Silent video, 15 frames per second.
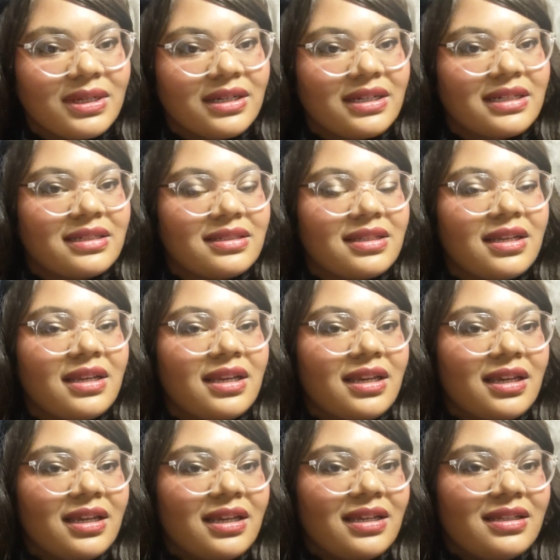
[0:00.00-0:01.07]
whereas
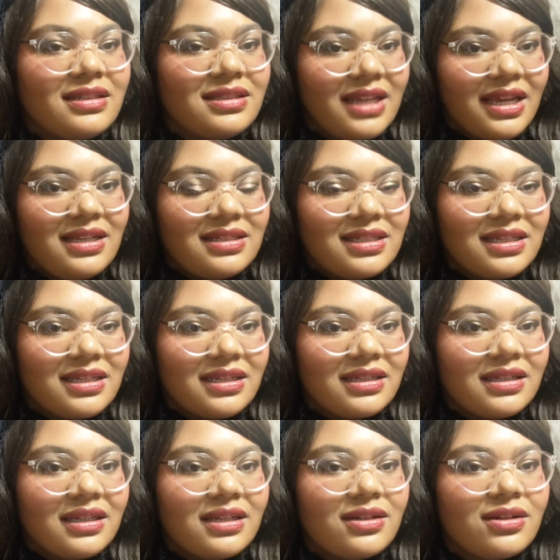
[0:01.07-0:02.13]
Daisy
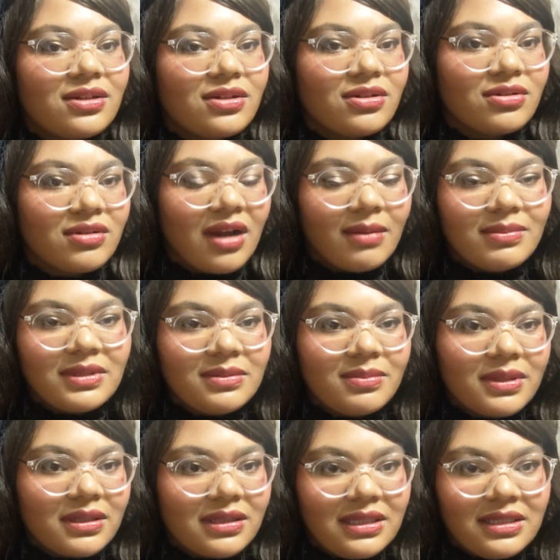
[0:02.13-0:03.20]
and her corrupt
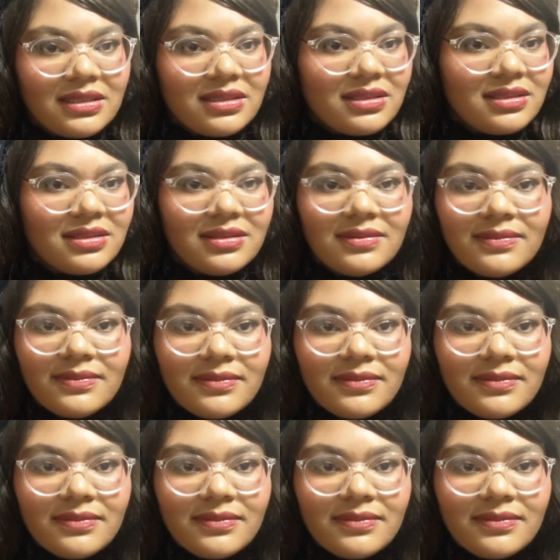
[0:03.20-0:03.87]
police